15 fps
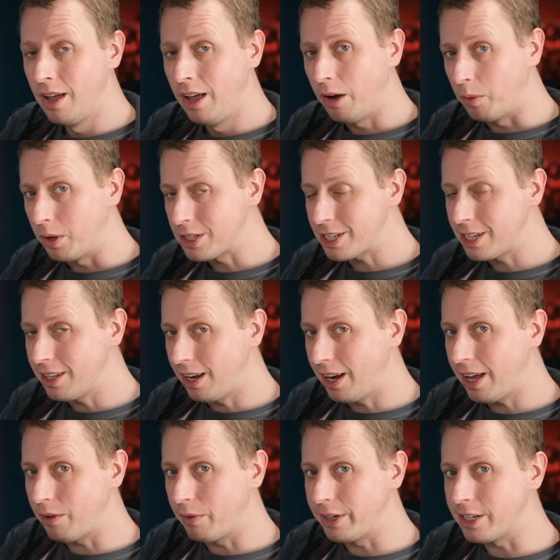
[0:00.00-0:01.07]
When I say the
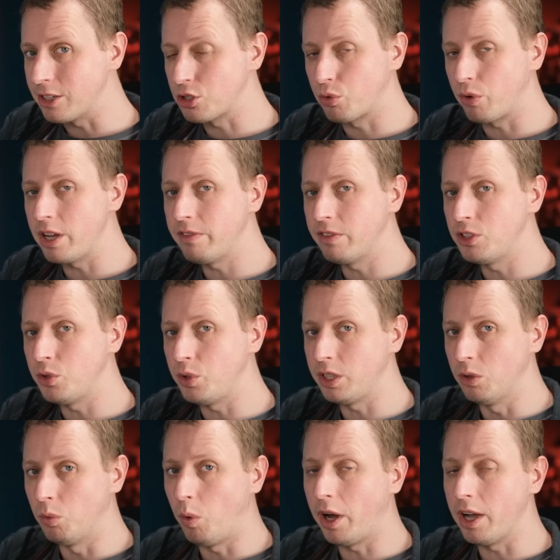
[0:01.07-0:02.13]
layering, it's great for doing
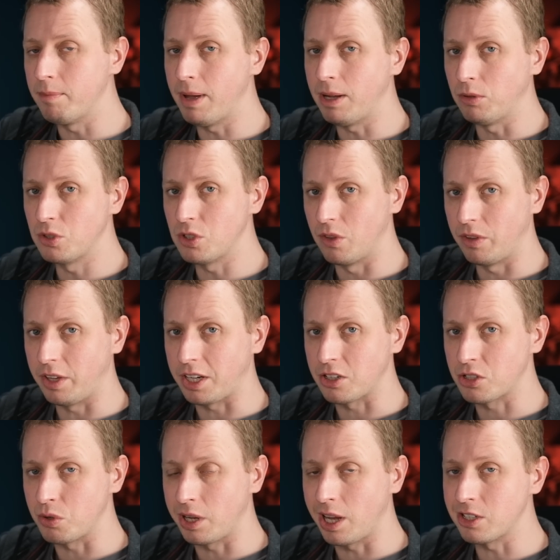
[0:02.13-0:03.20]
the white belts and
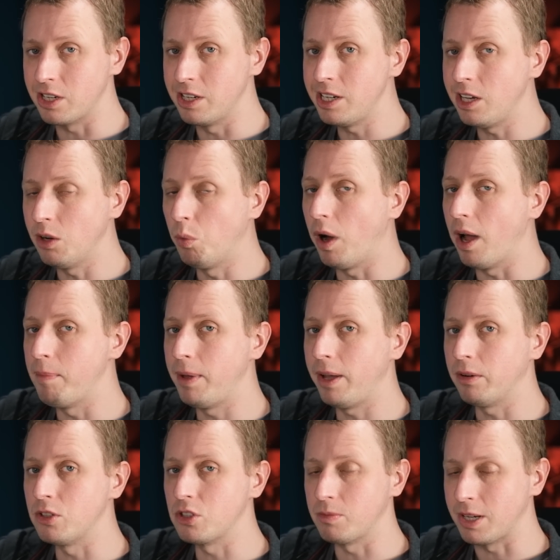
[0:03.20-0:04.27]
things, so it gets a near white
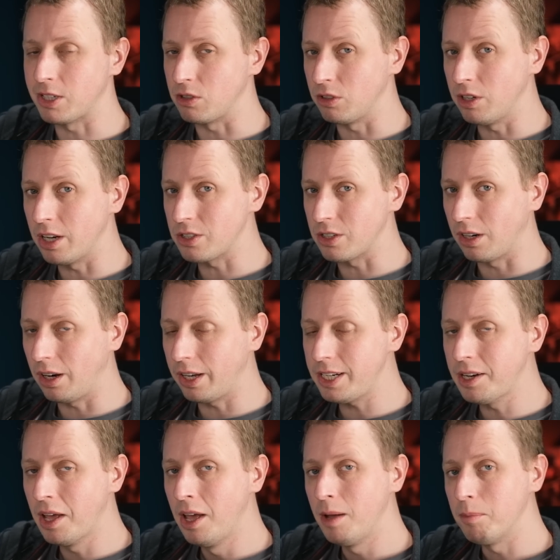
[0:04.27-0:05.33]
appearance, makes it nice and
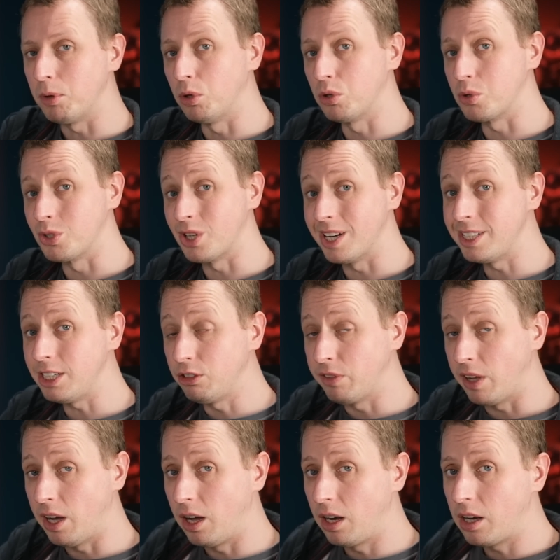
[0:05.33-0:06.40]
clean, but also it's ideal for
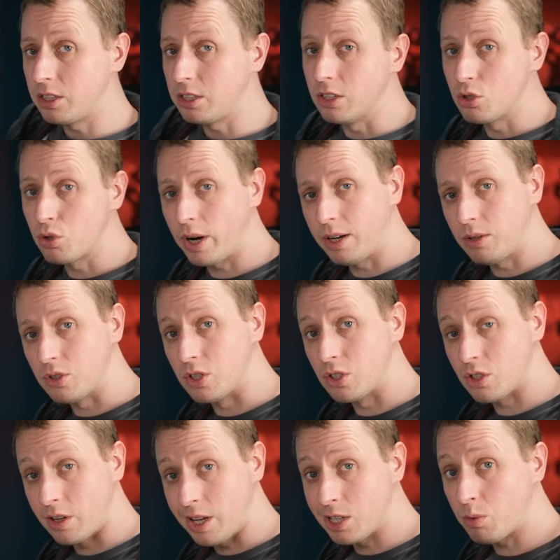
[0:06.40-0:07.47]
highlighting the trousers,
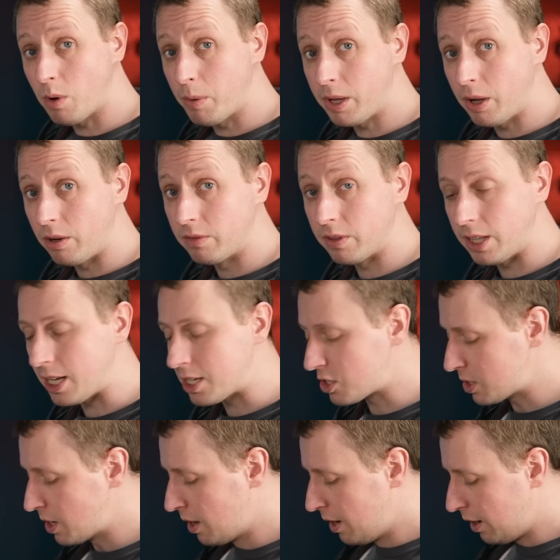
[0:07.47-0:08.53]
so that's why we're going for this.